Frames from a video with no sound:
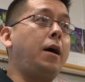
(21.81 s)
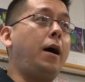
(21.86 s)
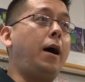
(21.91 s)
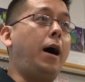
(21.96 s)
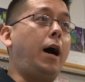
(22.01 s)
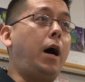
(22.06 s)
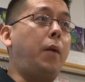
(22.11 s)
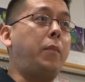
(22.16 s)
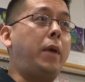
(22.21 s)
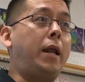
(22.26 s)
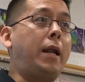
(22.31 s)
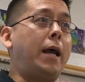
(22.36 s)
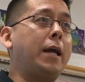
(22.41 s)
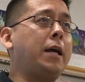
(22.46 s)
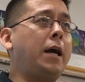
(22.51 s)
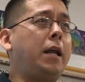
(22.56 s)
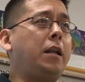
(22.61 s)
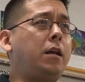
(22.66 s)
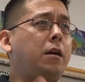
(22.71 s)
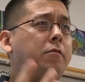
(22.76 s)
And I
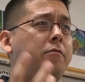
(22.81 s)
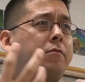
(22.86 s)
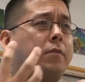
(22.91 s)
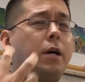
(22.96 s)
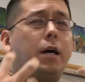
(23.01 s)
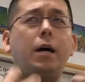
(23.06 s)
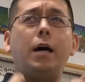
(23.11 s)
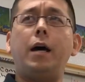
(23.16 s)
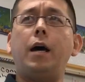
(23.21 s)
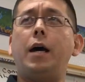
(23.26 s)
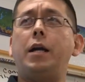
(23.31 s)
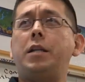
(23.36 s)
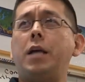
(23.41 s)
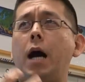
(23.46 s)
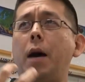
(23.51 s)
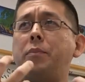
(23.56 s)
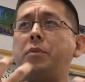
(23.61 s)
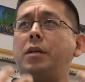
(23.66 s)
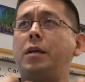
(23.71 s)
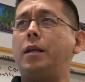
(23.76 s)
kind of
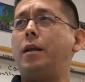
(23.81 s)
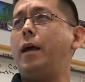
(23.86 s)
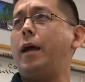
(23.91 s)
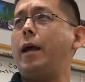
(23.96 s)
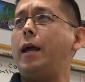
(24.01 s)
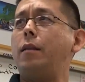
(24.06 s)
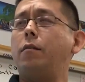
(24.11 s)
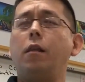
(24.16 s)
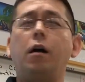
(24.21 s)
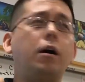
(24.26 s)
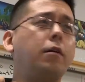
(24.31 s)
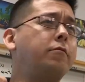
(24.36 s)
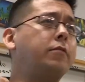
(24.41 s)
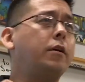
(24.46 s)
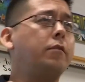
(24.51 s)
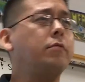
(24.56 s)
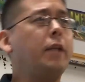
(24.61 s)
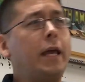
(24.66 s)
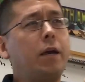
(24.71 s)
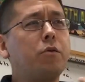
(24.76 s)
adopted a love
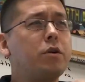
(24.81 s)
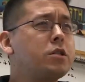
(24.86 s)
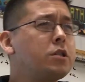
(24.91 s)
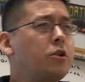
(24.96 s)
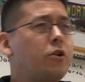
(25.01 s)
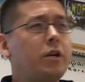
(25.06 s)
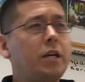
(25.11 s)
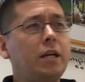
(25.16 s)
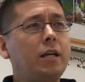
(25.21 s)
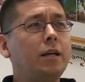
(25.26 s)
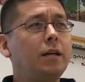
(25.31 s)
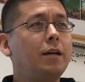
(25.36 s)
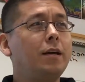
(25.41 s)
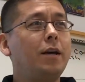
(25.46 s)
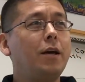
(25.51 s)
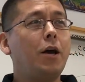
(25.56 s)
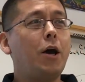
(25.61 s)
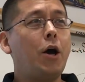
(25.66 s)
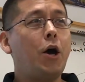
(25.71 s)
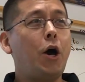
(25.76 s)
of language learning,
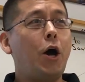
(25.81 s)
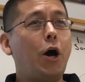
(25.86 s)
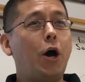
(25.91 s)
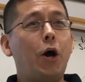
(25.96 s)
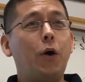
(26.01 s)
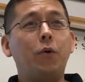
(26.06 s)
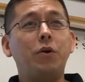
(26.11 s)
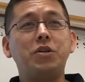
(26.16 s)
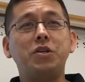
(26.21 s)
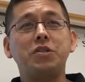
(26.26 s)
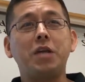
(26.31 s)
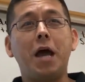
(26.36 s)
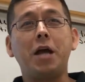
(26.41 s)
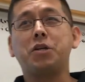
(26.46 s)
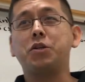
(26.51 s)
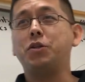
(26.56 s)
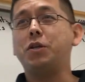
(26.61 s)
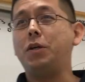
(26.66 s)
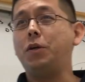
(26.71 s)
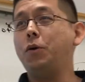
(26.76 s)
which is
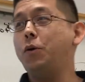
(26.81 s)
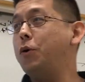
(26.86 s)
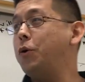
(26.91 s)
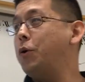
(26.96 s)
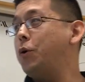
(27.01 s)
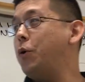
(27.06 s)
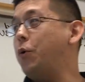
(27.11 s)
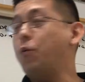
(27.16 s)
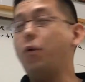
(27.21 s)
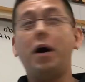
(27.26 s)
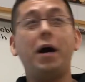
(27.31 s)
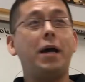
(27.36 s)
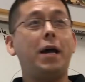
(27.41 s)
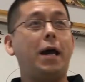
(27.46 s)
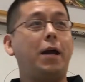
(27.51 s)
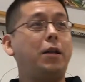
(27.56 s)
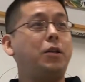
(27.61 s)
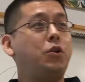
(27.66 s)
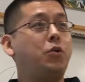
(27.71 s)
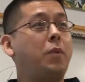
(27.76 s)
actually
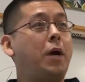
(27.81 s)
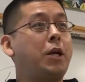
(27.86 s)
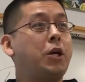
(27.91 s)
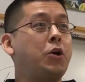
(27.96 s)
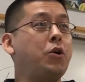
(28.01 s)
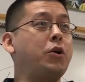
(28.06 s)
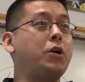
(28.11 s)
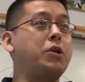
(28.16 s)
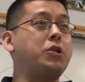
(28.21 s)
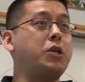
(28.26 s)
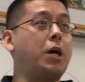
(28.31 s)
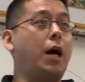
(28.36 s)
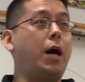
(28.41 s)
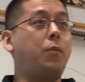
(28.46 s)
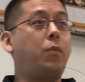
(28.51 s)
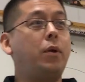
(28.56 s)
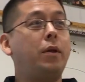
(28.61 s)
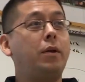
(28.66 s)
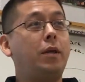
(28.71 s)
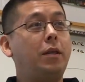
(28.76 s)
why I do my current
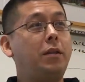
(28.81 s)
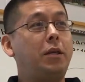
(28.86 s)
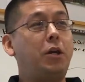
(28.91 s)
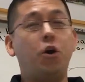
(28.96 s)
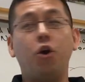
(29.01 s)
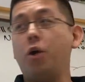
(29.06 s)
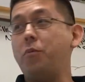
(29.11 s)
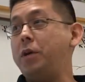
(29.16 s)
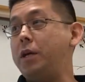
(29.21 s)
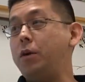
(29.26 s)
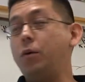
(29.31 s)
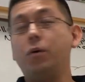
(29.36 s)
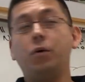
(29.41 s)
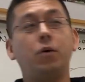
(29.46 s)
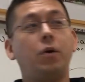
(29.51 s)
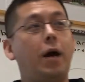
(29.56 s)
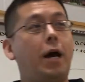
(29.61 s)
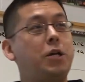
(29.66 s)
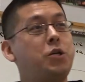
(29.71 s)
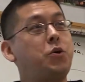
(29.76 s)
job in the Army.
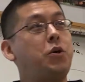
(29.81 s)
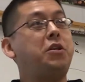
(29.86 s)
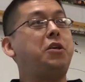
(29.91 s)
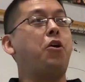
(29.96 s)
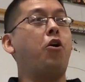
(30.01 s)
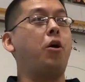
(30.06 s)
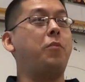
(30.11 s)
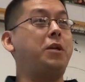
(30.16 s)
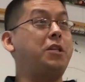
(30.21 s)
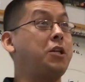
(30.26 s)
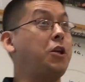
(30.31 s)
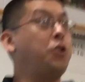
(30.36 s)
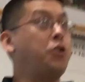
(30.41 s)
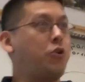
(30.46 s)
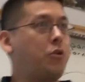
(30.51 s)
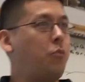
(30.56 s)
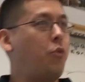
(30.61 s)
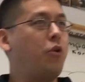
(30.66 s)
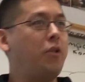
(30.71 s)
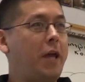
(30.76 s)
I joined the Army to
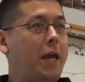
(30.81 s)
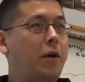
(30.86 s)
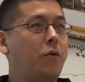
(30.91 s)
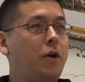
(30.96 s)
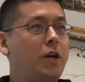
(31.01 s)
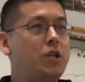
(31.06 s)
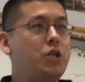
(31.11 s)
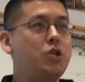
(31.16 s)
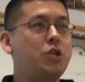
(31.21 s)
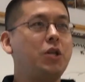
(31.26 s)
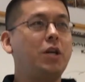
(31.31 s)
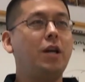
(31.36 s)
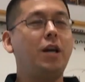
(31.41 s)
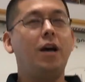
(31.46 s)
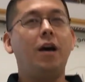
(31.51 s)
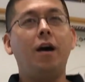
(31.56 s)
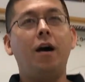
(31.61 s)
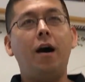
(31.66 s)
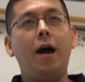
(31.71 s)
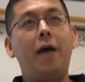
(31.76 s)
learn more language.
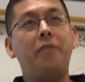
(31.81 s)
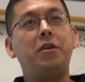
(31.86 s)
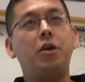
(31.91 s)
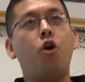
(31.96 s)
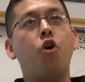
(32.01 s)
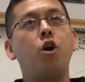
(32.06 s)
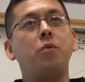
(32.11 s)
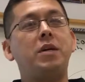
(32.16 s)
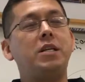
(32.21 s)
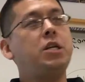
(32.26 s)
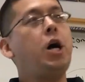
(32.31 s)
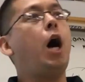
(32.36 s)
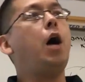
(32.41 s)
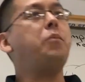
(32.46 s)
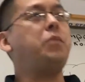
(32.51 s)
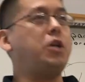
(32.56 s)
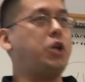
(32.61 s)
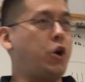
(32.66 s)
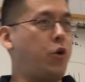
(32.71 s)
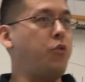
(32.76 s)
And the Army
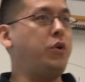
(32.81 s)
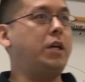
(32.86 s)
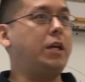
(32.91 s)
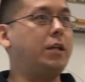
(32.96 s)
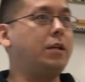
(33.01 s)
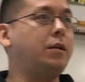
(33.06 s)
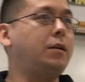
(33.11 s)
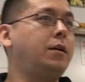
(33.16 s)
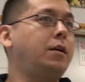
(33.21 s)
taught me Korean.